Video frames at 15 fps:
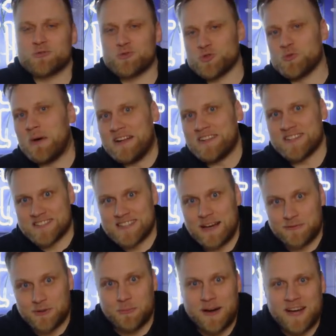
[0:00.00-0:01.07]
From
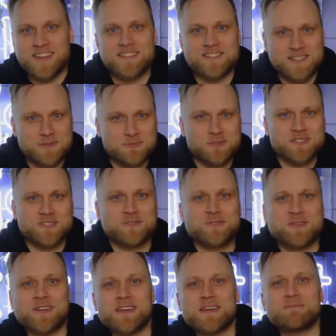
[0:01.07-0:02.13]
January 1st
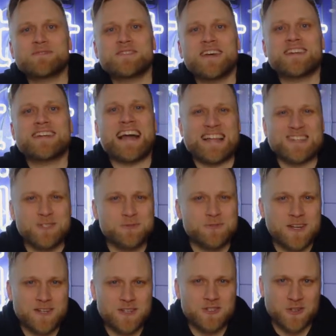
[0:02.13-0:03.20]
onwards, so as soon as
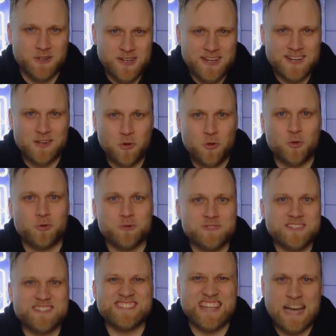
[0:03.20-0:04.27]
the year is over, you
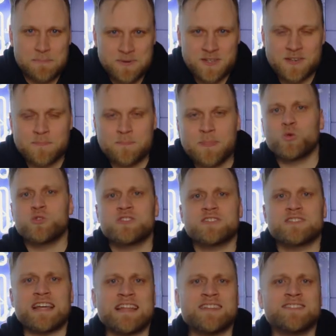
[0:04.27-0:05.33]
can submit your tax
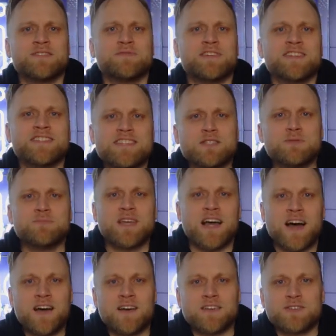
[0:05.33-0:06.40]
return. And then
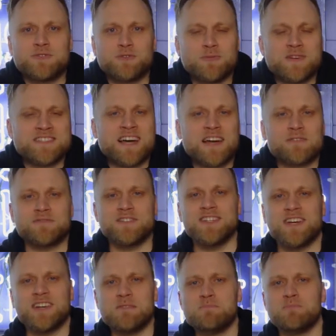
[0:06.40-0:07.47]
this year, I would say we're
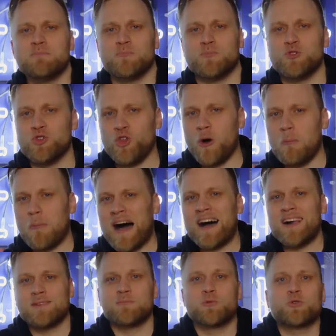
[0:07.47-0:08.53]
back in
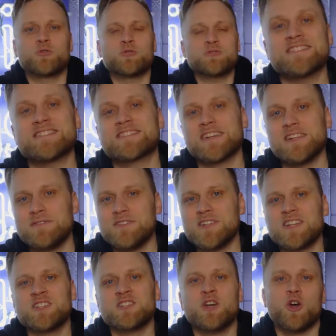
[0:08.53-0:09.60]
normal mode, so
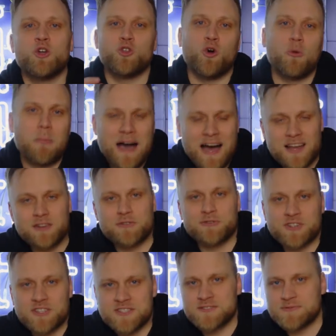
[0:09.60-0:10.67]
the normal deadline for
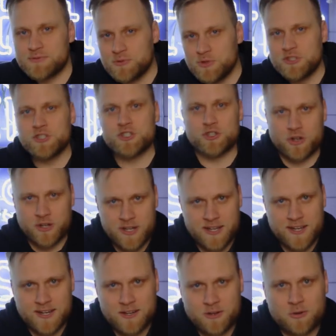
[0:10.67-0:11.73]
tax returns
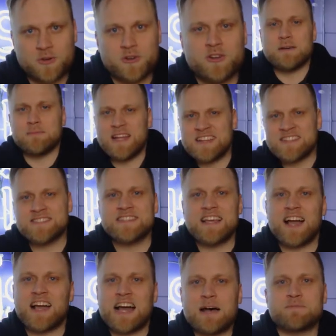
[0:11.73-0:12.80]
applies again.
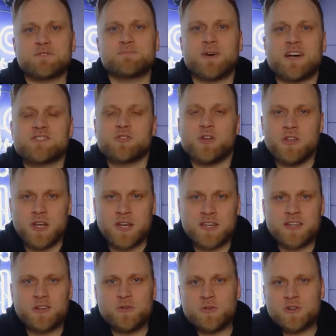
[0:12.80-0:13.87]
Last year, there were a couple of
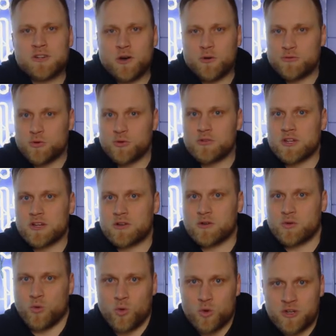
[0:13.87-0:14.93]
special rules because of the
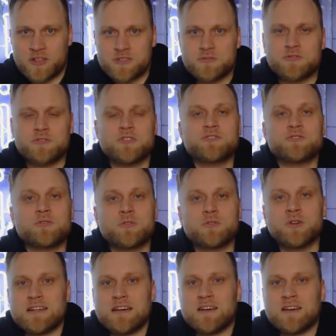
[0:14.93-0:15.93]
COVID situation.